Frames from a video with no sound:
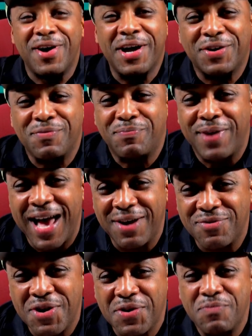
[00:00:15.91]
Welcome
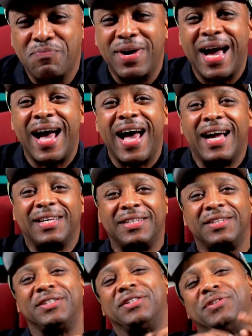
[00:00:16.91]
back.
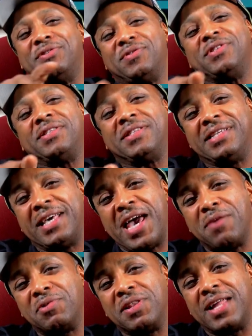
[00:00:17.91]

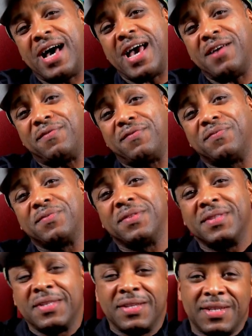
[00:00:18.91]
Game of Life.
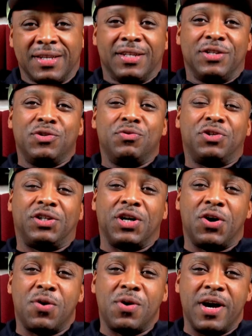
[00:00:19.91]
New
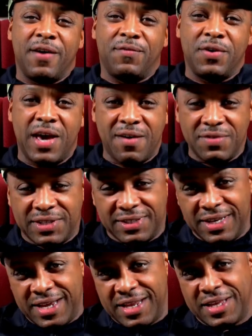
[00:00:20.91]
show. If you haven't
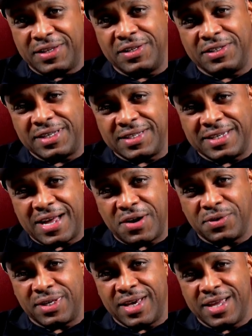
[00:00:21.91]
seen it, you're just
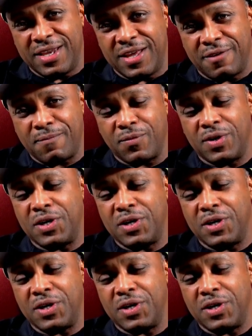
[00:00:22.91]
now getting it.